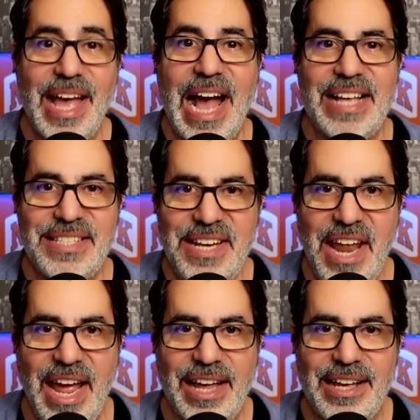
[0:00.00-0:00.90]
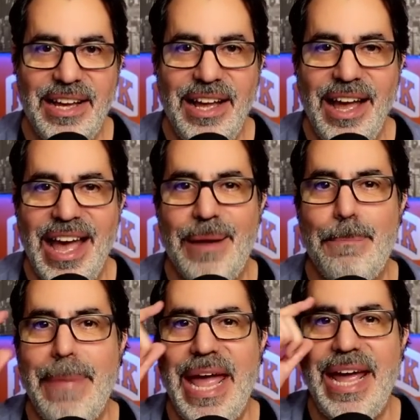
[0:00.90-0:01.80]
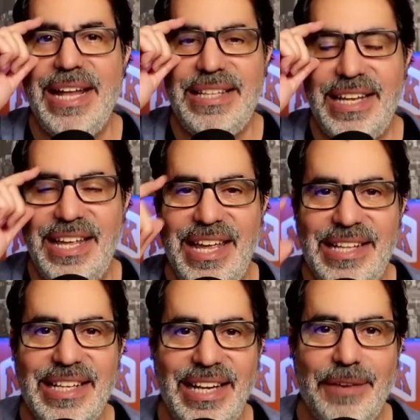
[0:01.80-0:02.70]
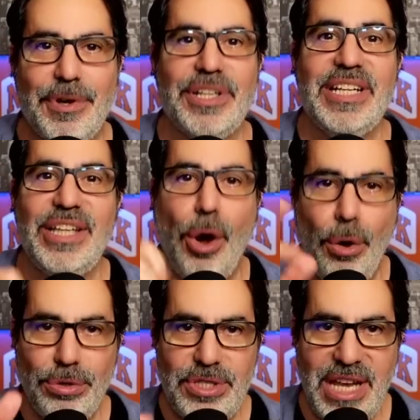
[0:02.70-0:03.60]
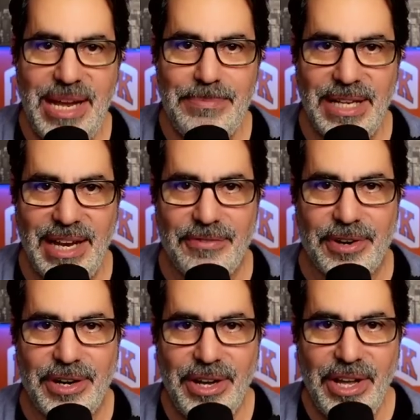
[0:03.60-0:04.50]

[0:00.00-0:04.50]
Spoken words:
as a Knick, and man, did he deliver. Did the whole team deliver?